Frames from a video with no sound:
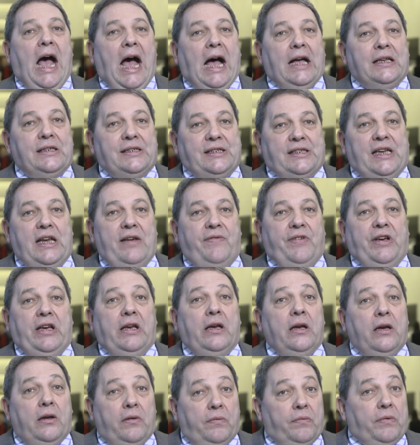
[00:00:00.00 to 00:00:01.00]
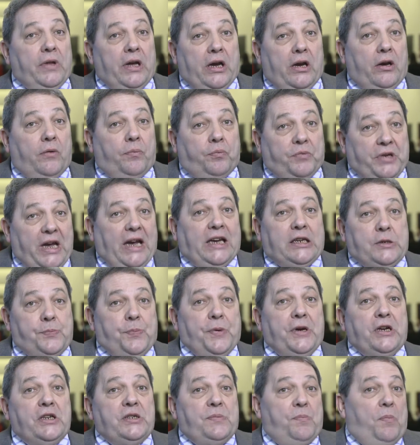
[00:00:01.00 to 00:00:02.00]
and saving their
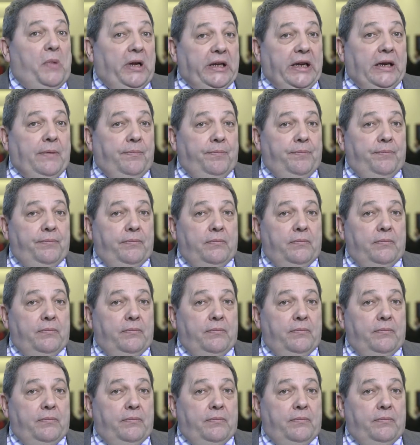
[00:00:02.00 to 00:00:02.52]
taxpayers' money.